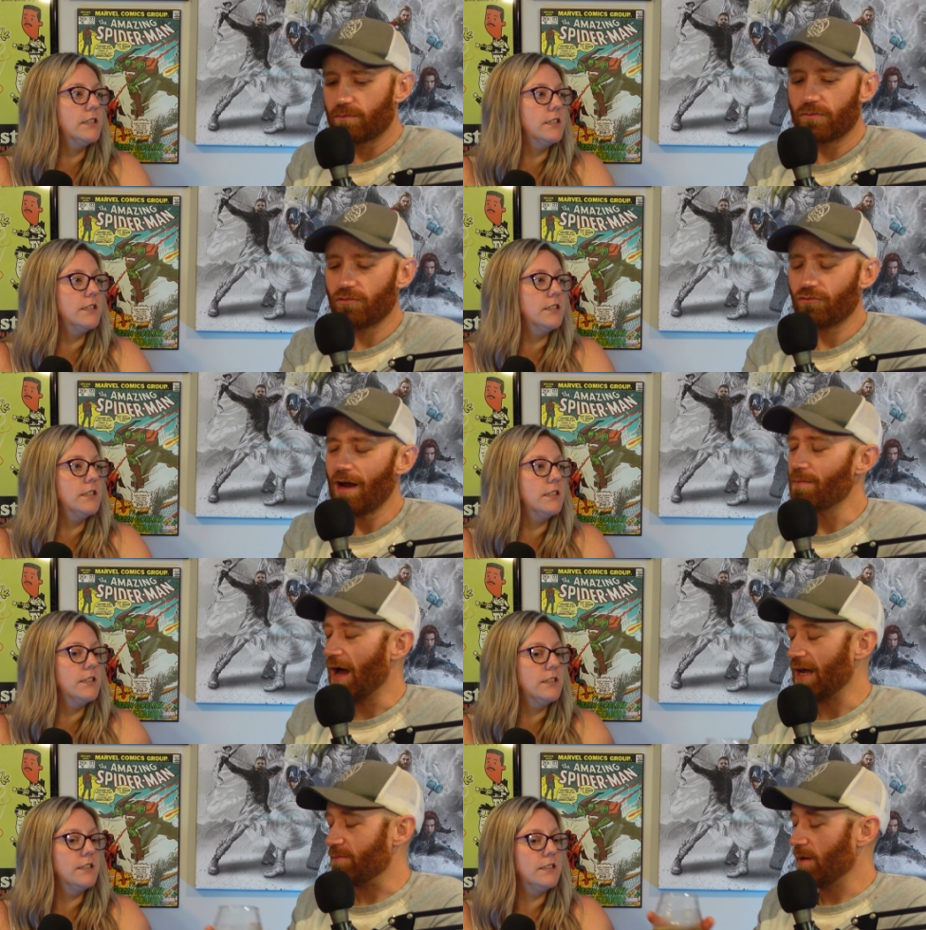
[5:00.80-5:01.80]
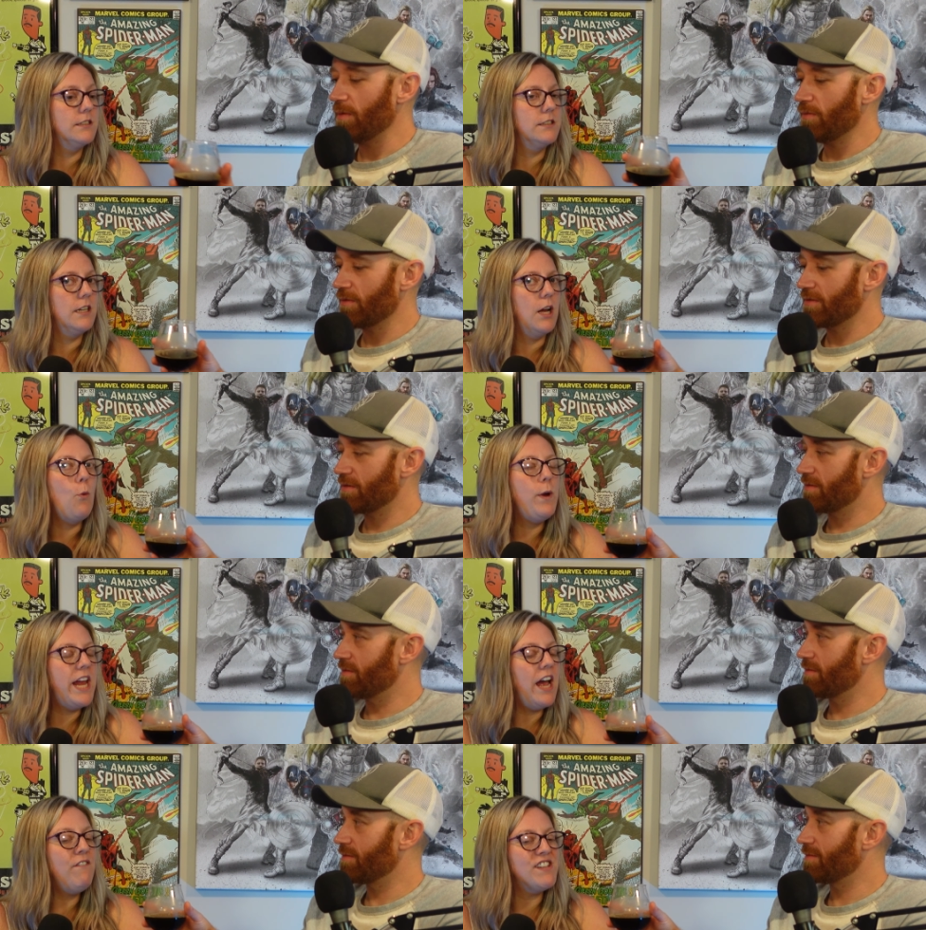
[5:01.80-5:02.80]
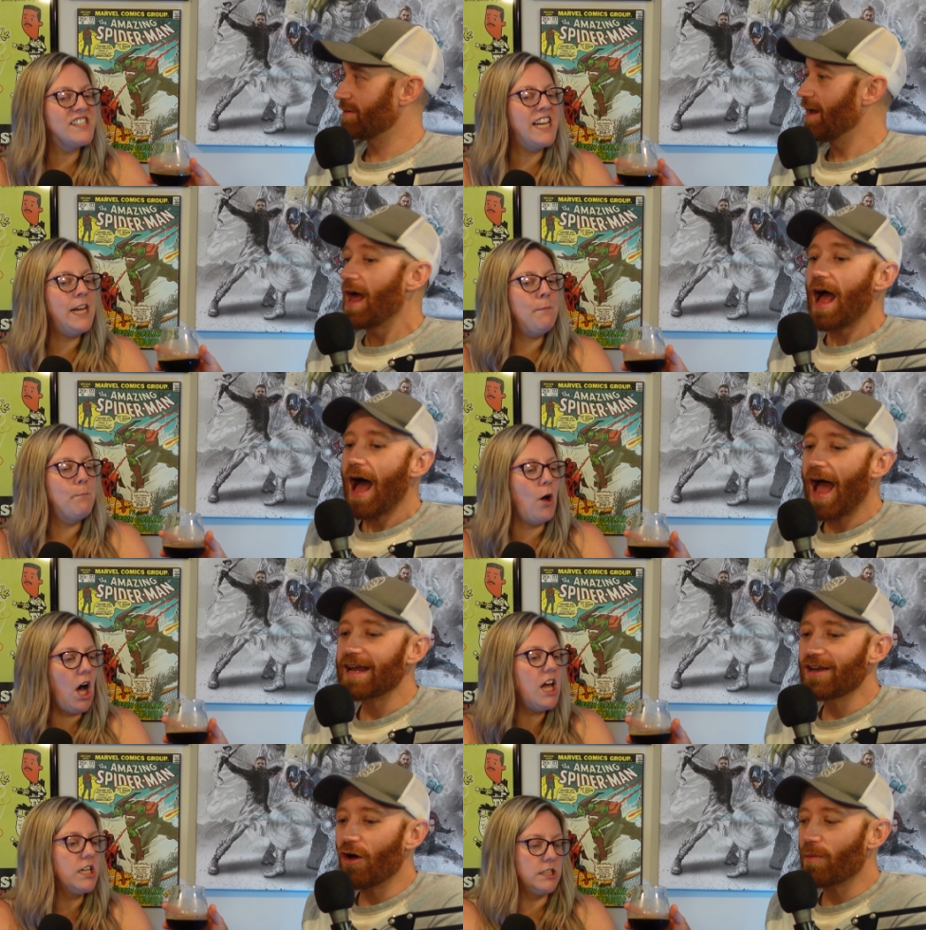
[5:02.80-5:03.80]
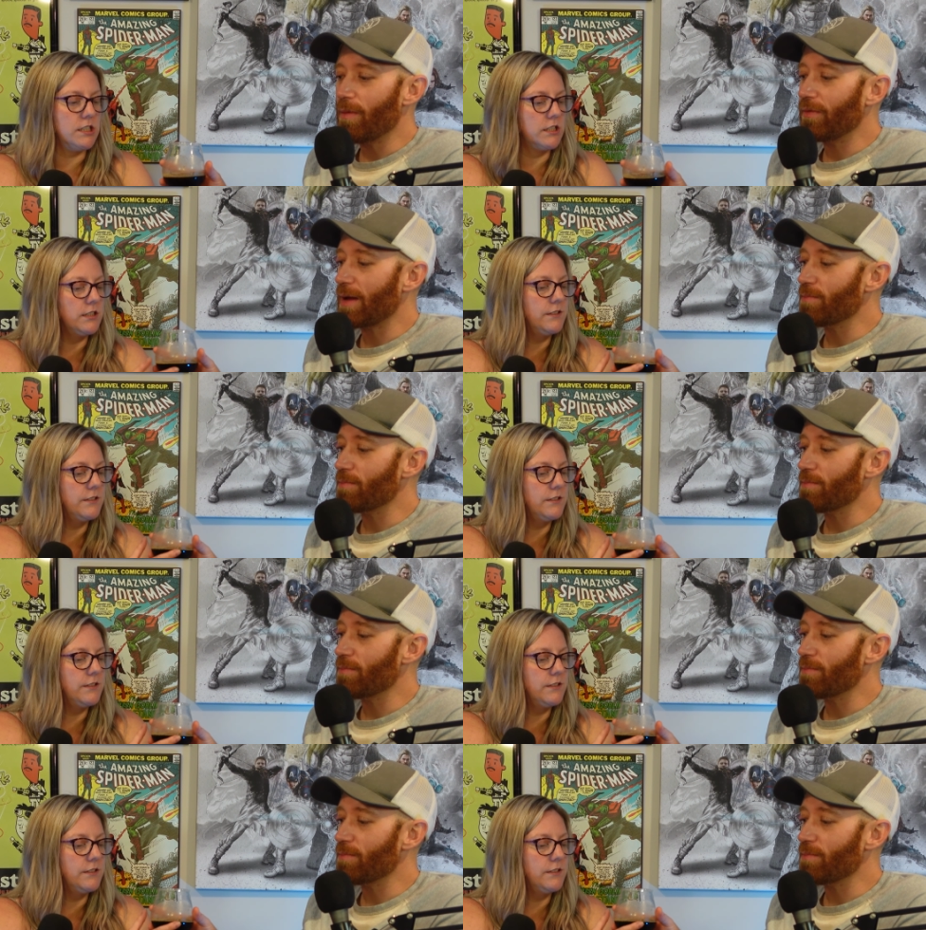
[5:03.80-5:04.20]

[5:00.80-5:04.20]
Speaker 1: Try mine. Maybe we're
Speaker 2: we have the same. Bottle. I know, but
Speaker 1: maybe I